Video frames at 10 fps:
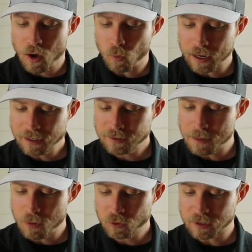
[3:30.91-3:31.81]
when I
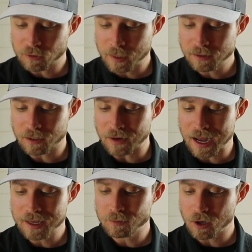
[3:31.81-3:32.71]
say most expensive,
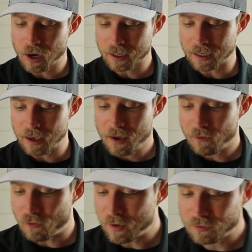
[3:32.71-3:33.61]
I am talking
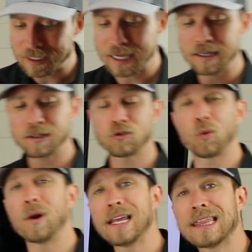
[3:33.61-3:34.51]
fifteen thousand to
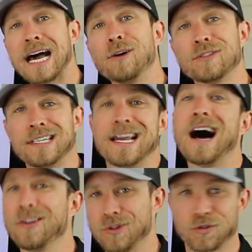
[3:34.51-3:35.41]
twenty thousand
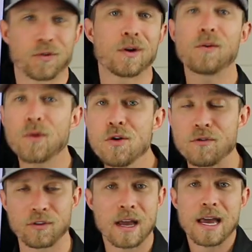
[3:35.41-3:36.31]
dollars for a
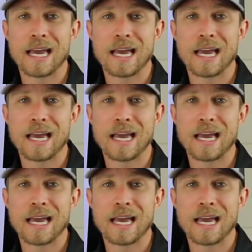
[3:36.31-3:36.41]
roof,